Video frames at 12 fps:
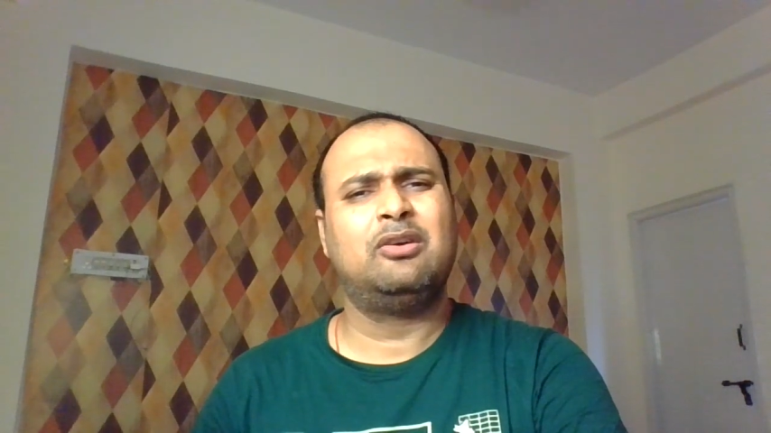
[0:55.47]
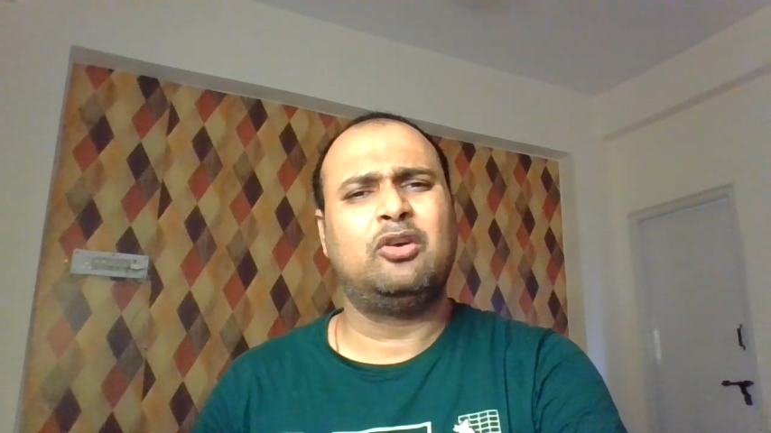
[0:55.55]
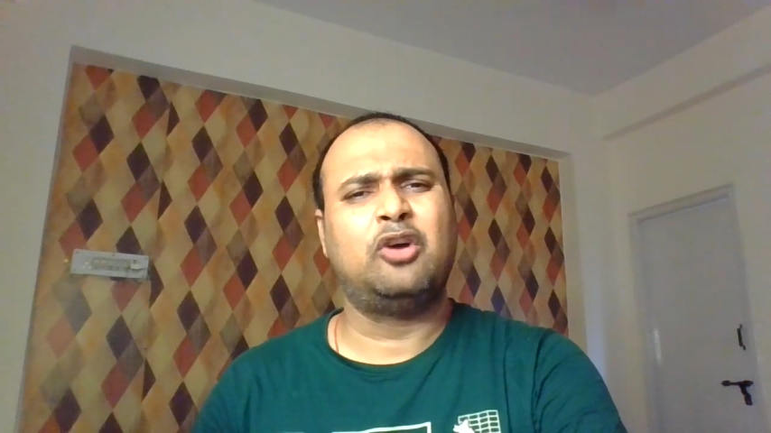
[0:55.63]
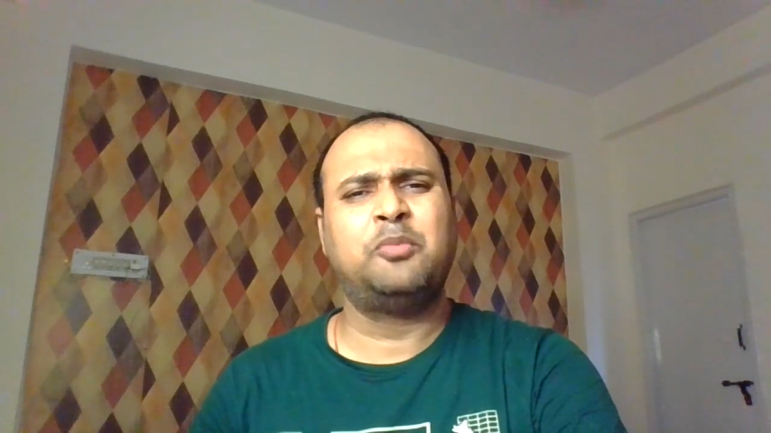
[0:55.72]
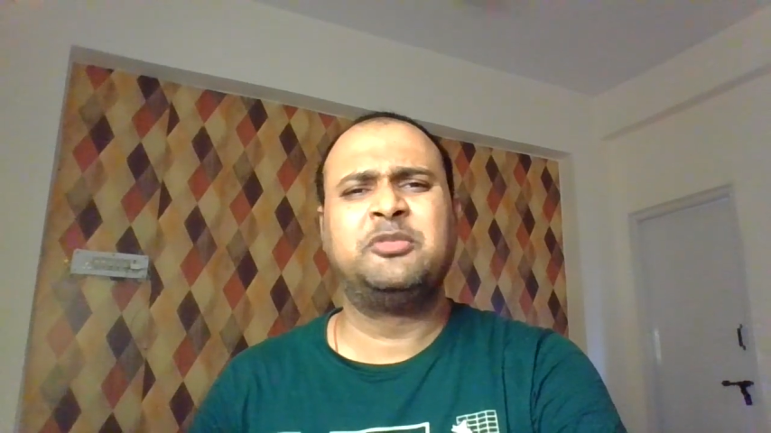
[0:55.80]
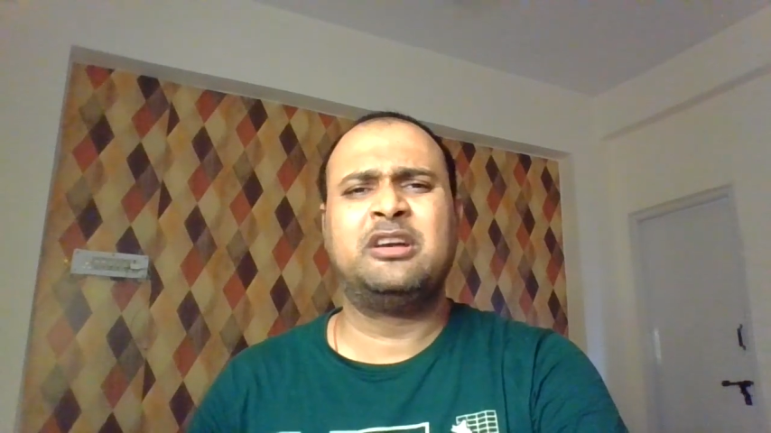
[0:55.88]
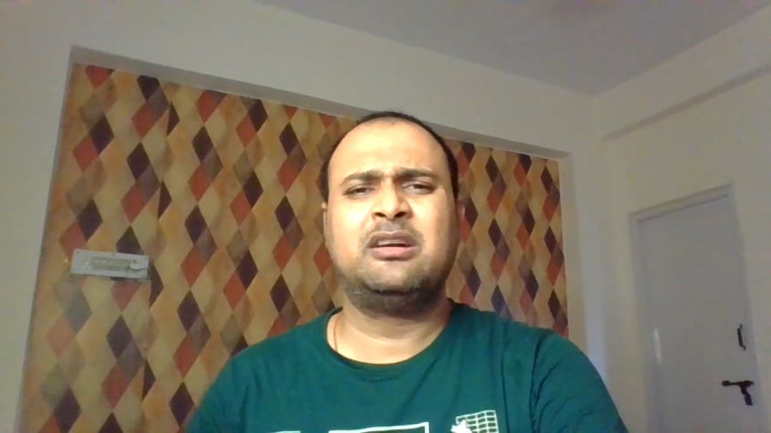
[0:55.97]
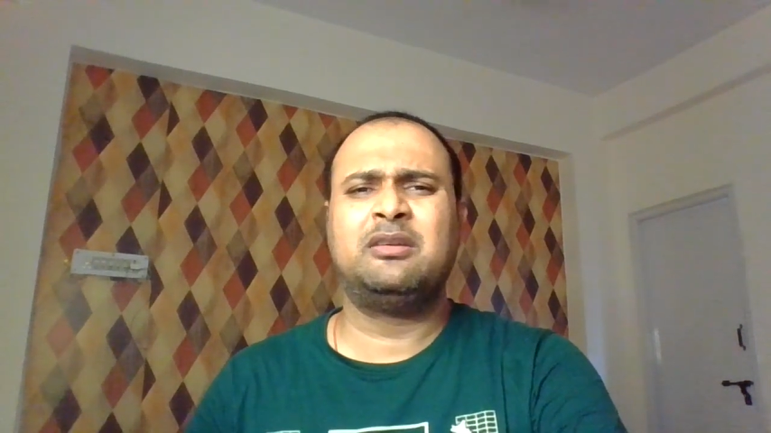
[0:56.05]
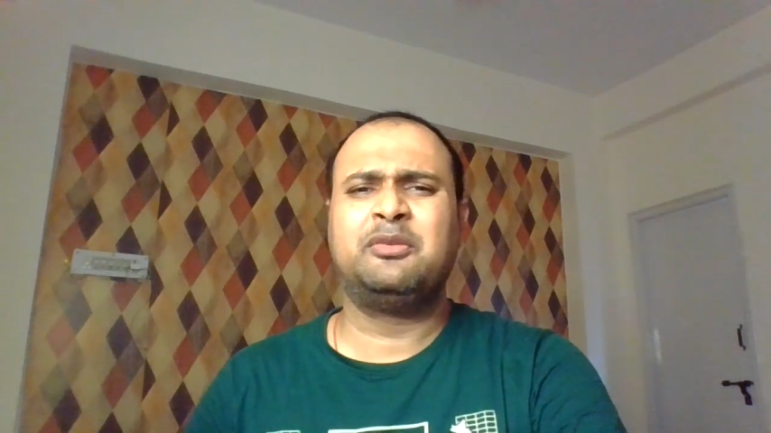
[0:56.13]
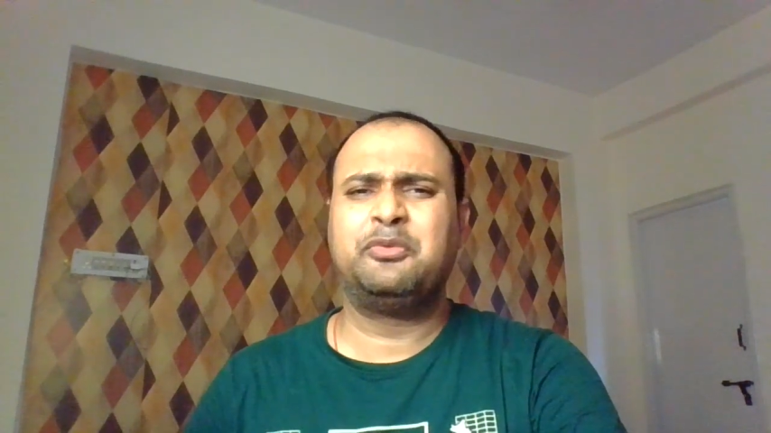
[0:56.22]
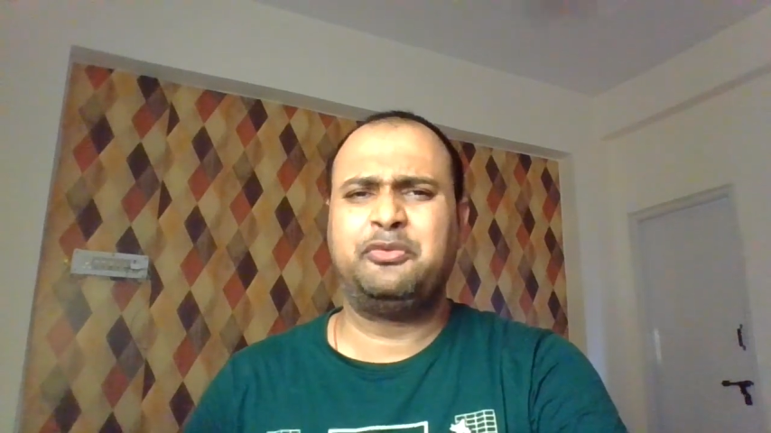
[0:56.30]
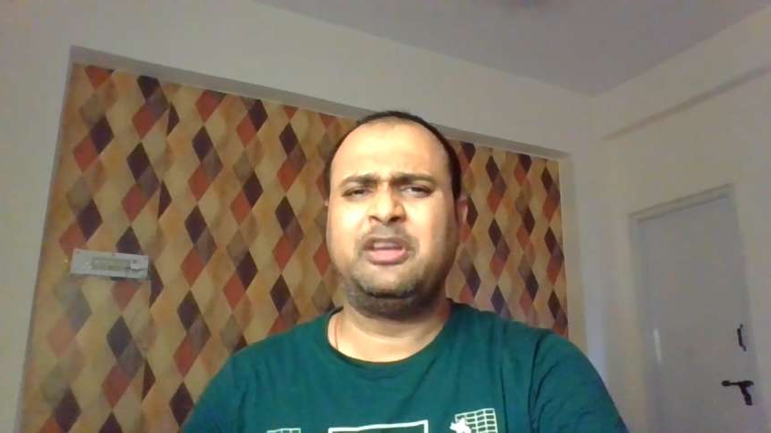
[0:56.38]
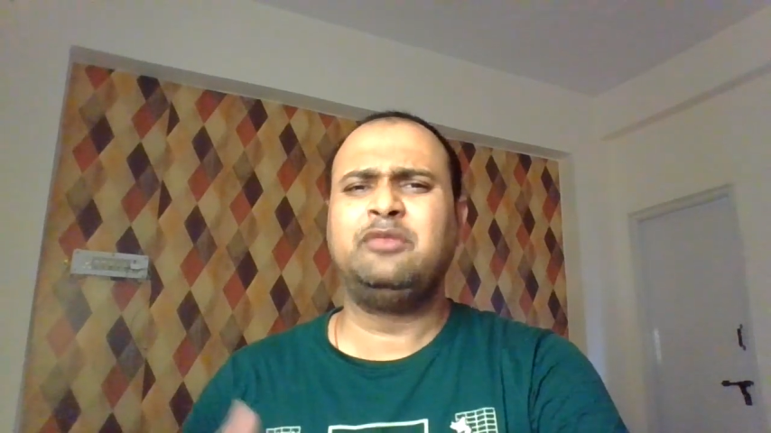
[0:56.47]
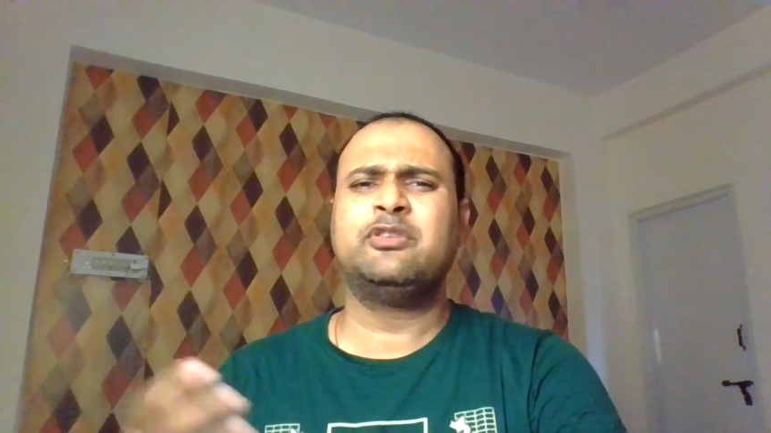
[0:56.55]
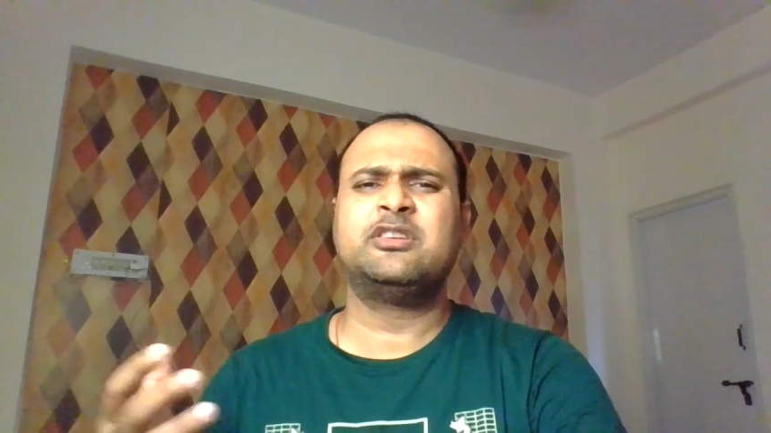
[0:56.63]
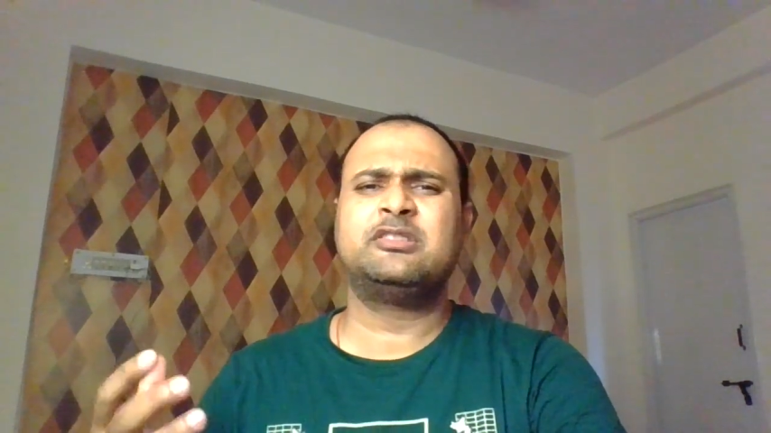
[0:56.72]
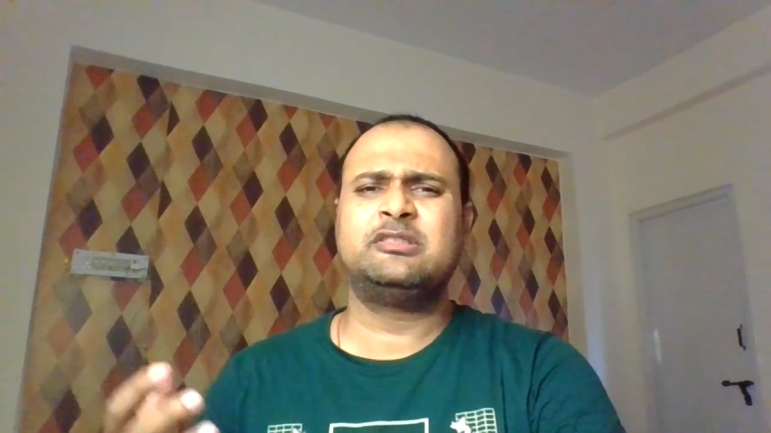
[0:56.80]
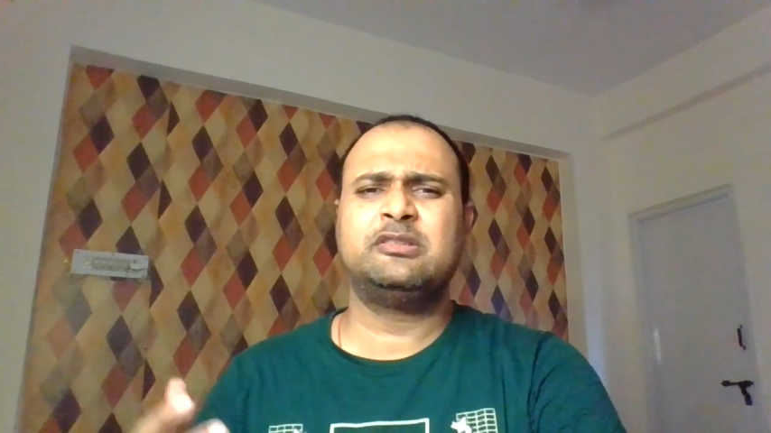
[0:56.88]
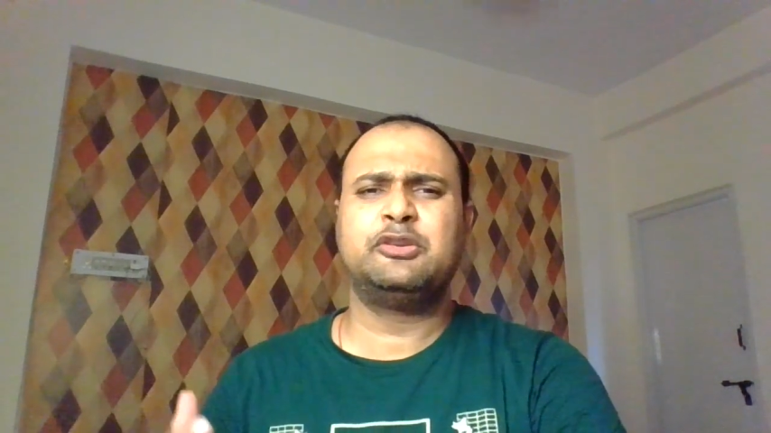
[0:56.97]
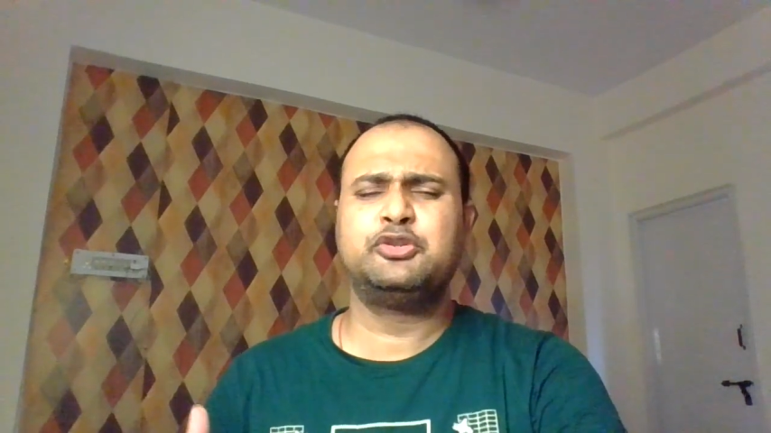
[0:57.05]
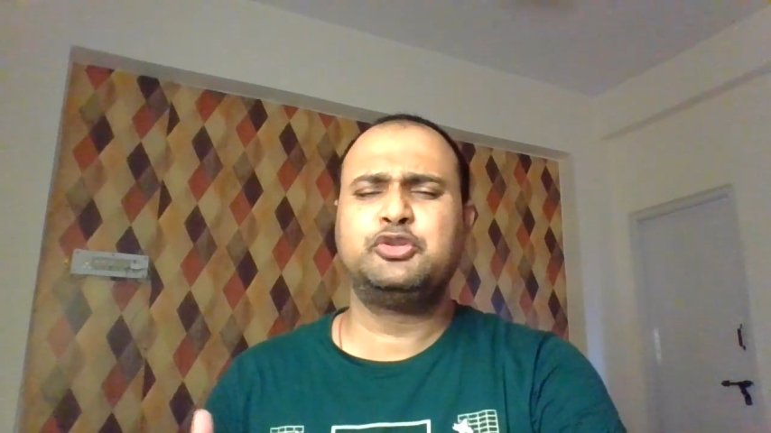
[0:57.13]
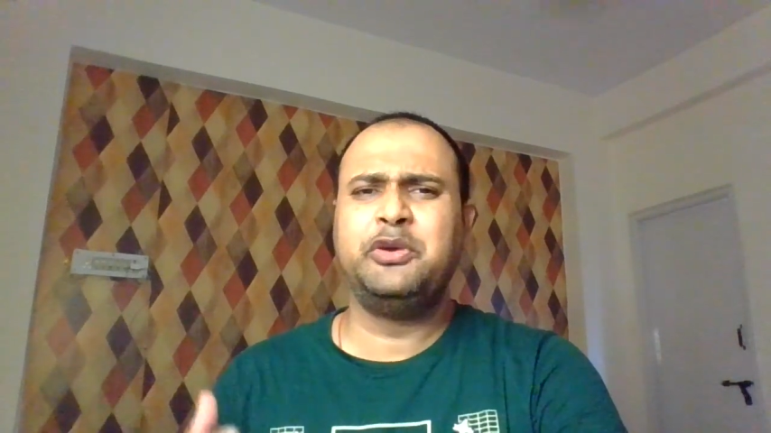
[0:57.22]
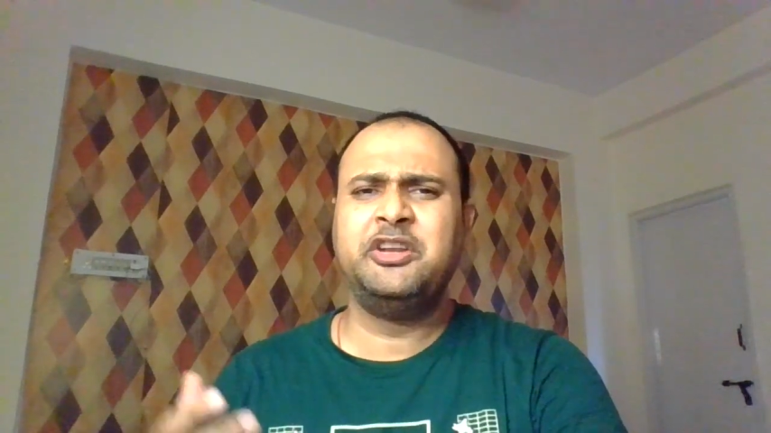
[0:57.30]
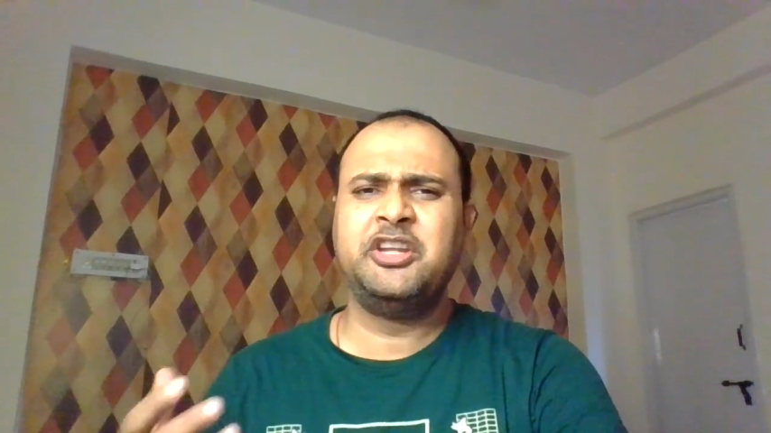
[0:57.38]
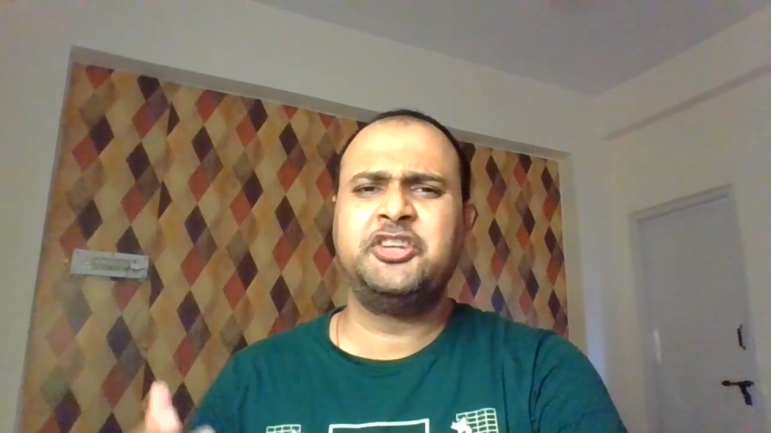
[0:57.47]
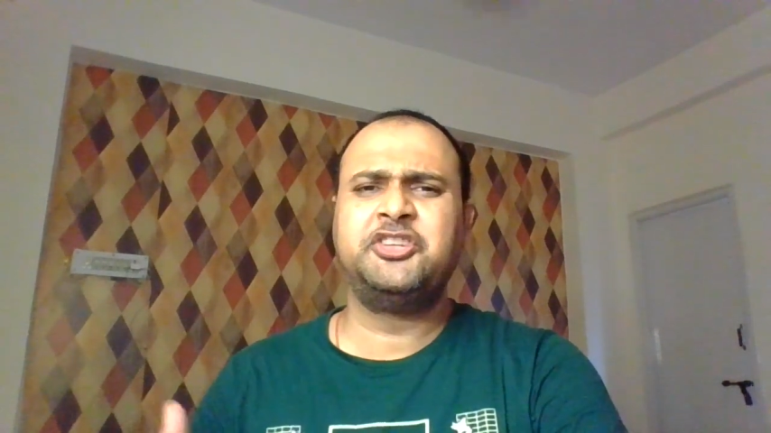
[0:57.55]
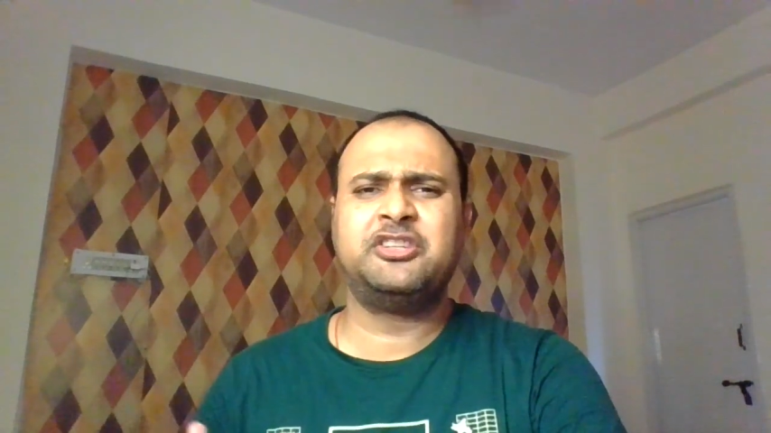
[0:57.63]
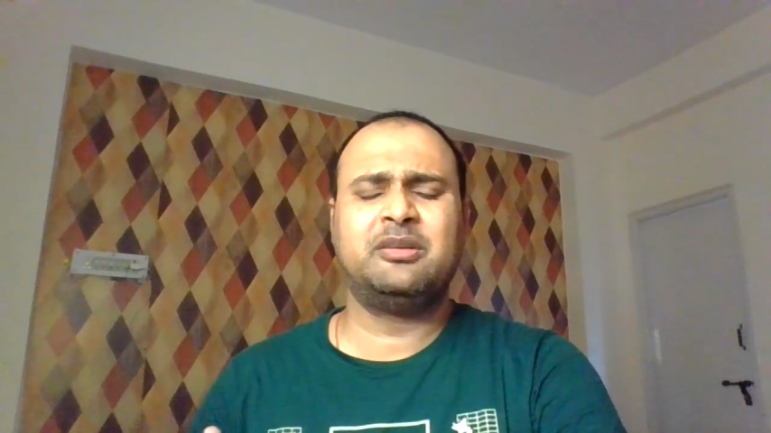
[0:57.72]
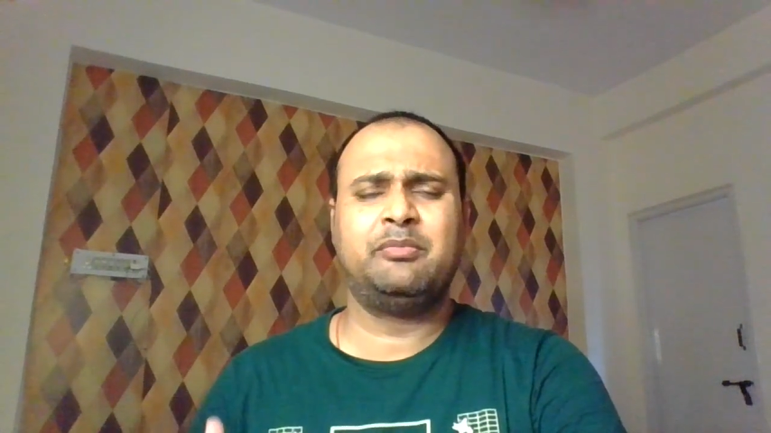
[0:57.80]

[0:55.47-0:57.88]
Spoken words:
of the famous Swedish